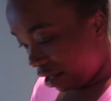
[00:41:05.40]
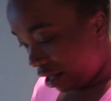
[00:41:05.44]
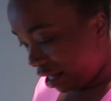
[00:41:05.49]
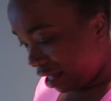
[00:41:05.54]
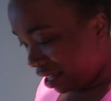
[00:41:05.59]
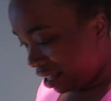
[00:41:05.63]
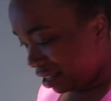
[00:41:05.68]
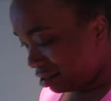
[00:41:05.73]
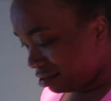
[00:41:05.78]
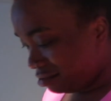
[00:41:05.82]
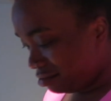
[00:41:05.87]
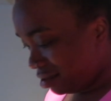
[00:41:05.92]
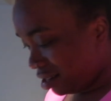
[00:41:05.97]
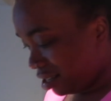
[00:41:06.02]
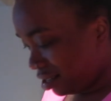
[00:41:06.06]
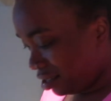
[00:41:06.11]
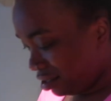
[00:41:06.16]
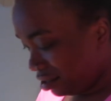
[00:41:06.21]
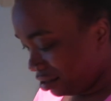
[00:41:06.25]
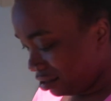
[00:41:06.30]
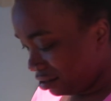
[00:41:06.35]
I don't
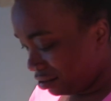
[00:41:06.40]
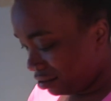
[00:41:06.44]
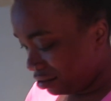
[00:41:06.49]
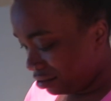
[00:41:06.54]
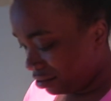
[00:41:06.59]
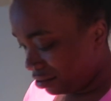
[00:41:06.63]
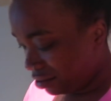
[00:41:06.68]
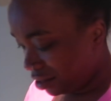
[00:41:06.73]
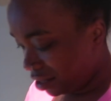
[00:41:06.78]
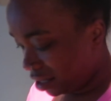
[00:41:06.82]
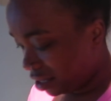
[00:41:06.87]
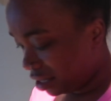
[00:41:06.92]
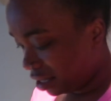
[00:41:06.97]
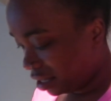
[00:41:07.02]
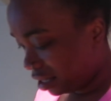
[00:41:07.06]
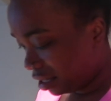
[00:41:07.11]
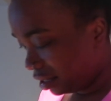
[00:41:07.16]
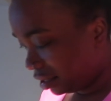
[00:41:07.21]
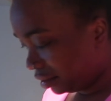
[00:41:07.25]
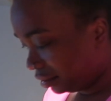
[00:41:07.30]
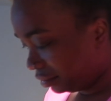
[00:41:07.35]
know.
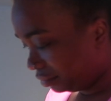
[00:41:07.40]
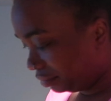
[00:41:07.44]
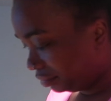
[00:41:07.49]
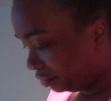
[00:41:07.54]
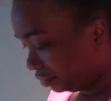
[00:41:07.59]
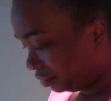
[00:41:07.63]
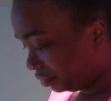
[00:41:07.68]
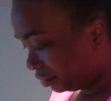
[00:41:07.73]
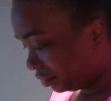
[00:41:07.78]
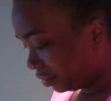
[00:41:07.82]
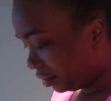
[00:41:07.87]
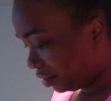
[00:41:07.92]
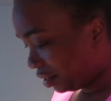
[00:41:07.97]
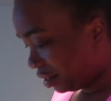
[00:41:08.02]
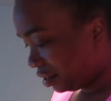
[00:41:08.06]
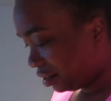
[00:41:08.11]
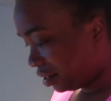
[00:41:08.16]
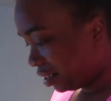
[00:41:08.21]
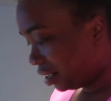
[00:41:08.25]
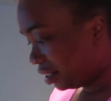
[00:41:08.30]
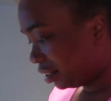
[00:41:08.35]

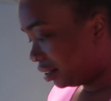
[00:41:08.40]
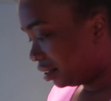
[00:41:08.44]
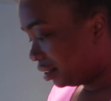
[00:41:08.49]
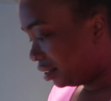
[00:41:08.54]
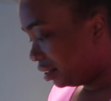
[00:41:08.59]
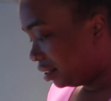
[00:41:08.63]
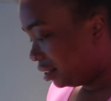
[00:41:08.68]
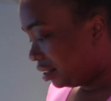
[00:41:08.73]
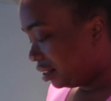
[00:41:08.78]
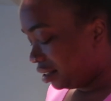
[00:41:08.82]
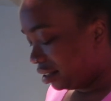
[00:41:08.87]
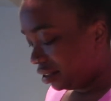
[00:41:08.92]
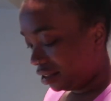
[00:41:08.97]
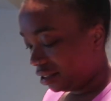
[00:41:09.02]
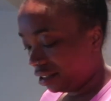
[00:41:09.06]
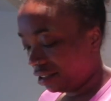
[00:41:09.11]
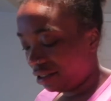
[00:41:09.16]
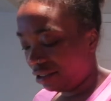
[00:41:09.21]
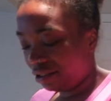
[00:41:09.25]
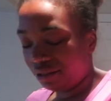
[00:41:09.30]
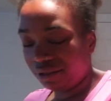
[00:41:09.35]
Okay,
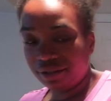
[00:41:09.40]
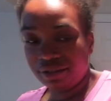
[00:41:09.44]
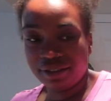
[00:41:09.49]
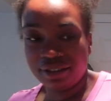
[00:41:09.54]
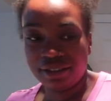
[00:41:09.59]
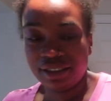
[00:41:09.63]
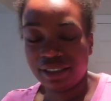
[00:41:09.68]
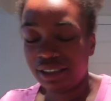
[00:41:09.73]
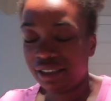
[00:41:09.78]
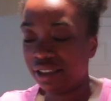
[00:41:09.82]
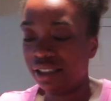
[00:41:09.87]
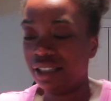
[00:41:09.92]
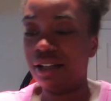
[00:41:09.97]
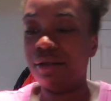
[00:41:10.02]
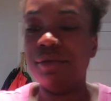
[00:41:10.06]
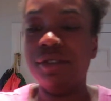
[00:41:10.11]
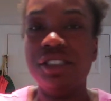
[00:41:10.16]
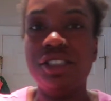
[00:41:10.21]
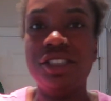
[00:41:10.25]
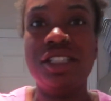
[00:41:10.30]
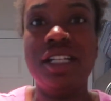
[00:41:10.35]
so this is how
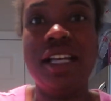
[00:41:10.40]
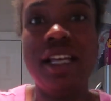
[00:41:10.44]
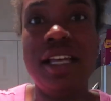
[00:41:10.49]
much